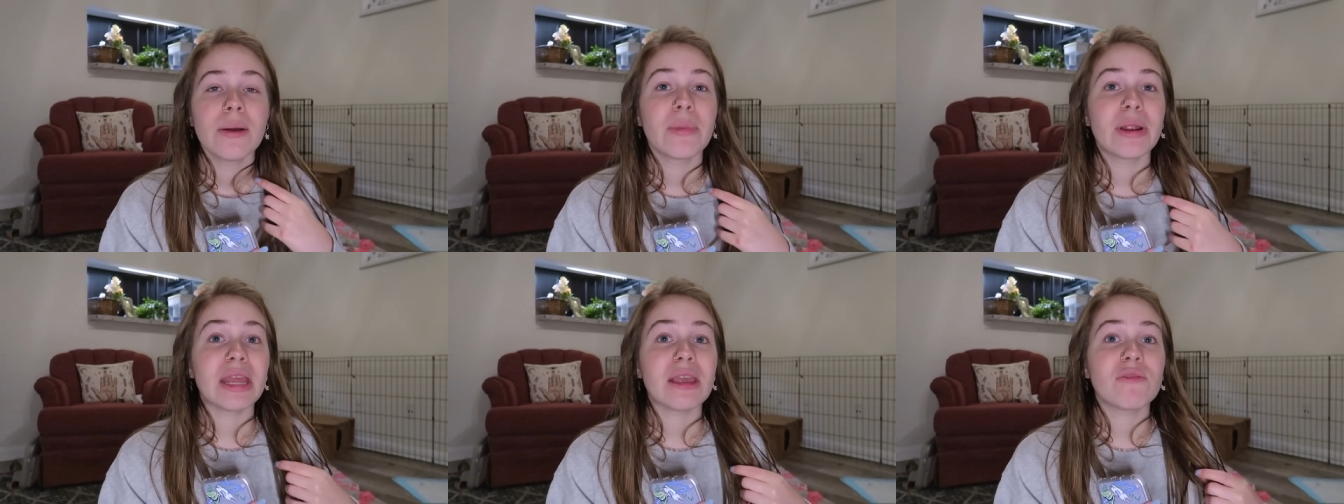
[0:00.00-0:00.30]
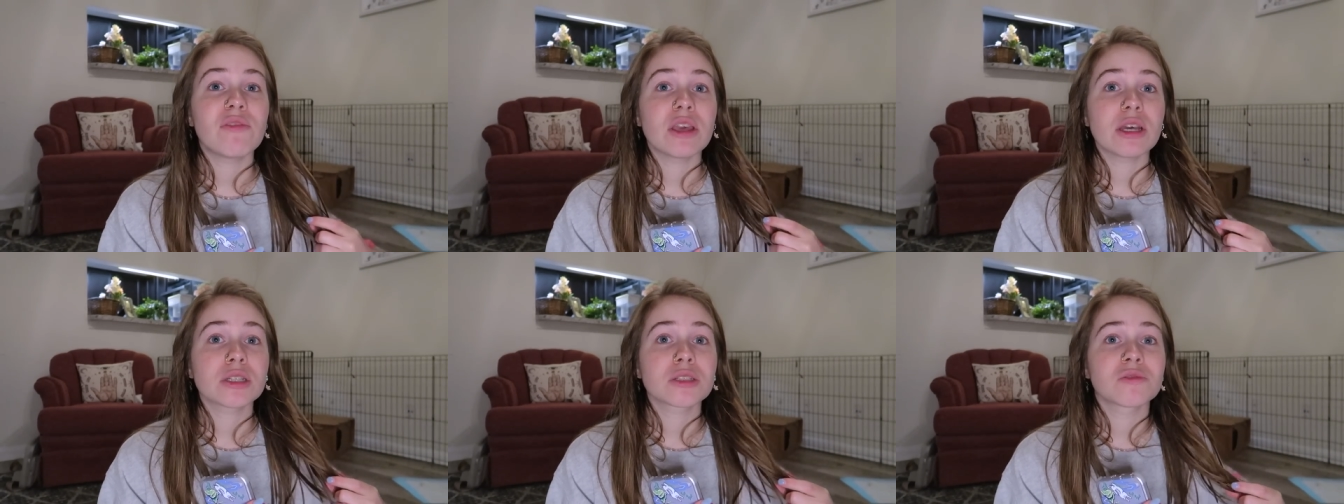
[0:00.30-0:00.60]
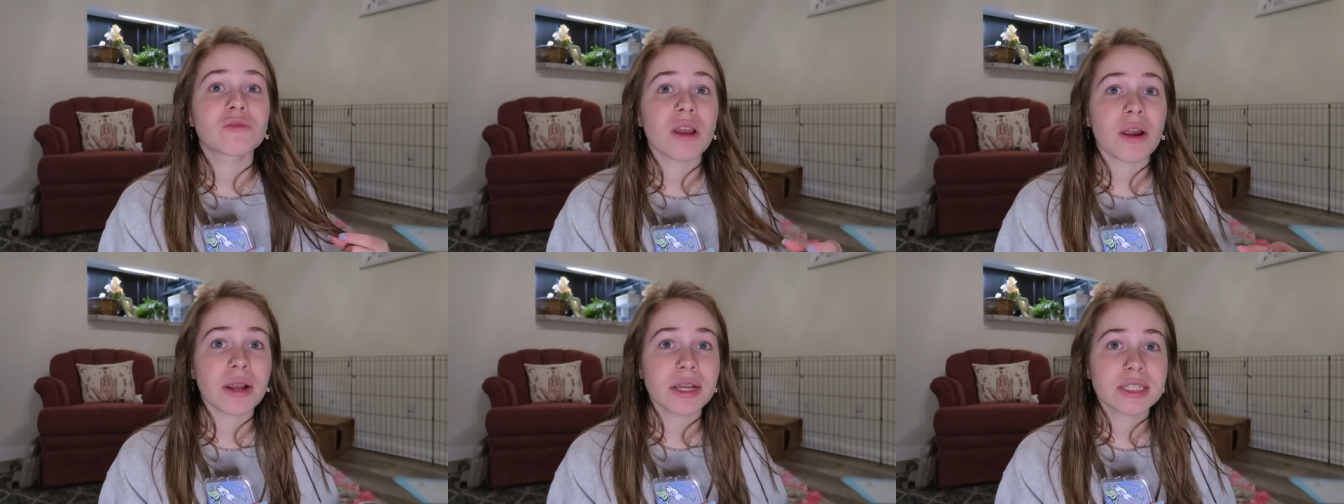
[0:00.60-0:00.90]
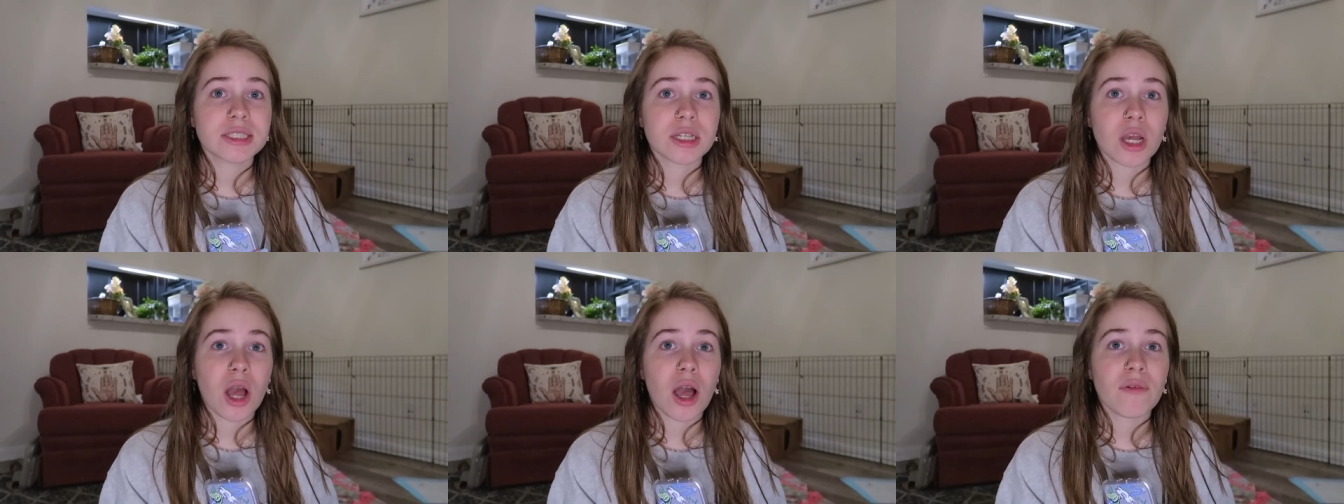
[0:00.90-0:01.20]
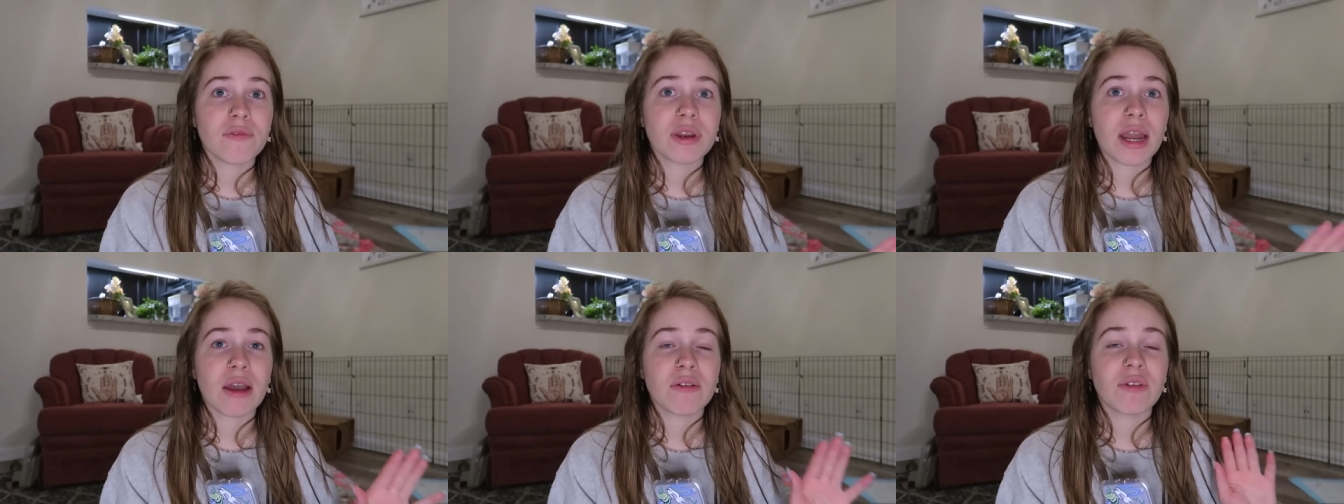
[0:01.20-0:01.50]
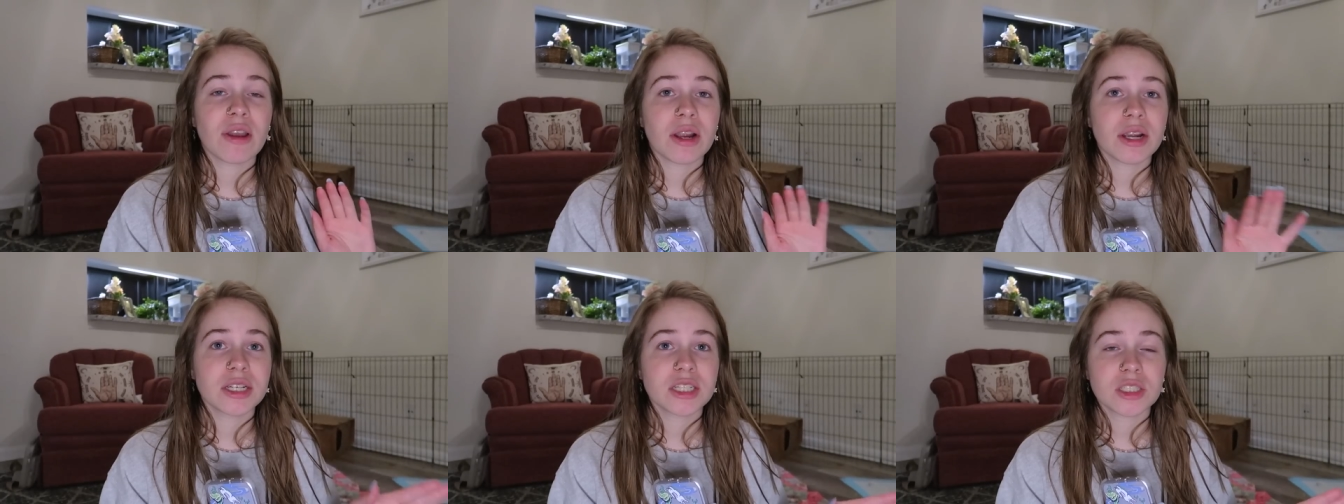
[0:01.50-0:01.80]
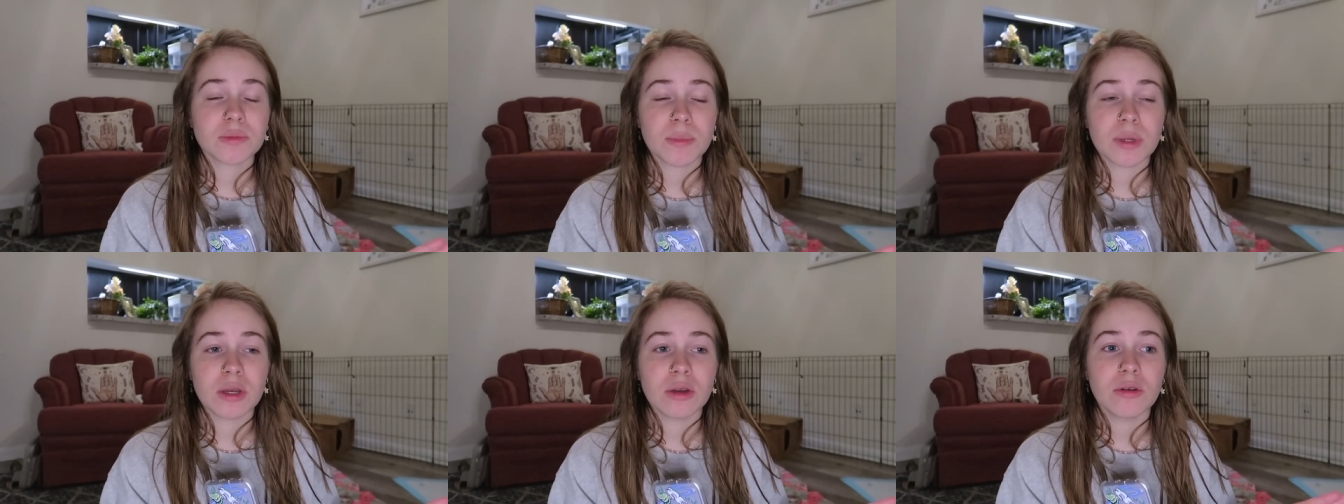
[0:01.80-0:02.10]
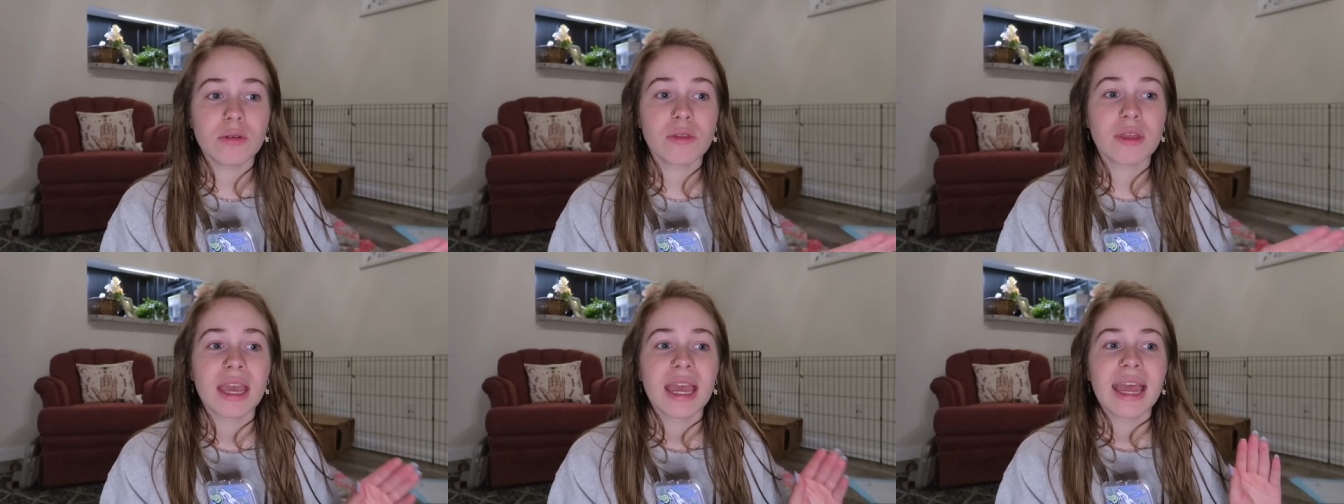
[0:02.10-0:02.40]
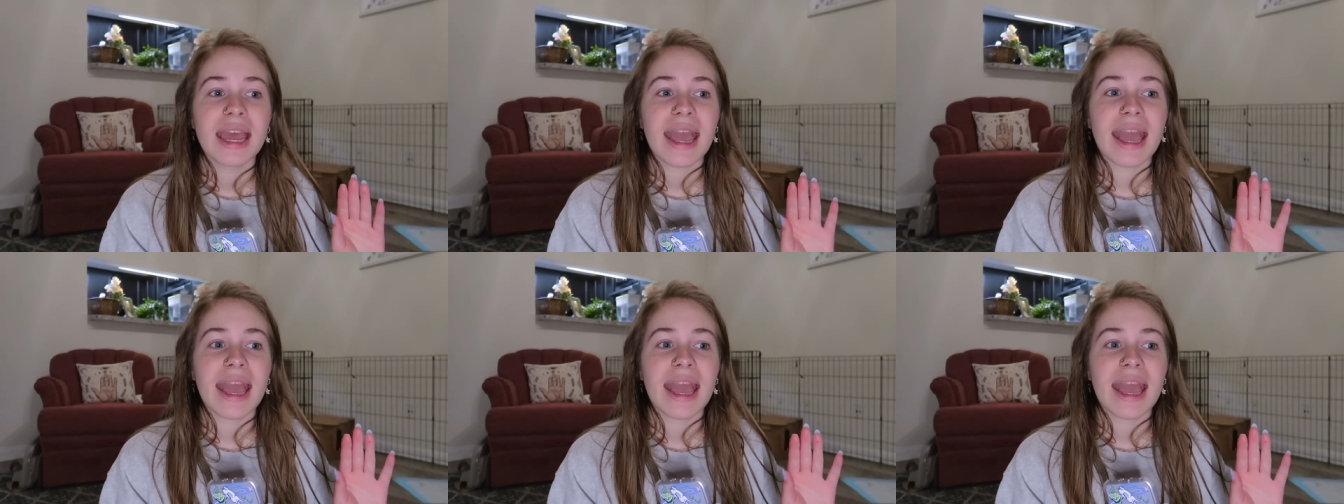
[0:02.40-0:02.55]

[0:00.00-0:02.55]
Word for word: But he feels very soft now, very smooth,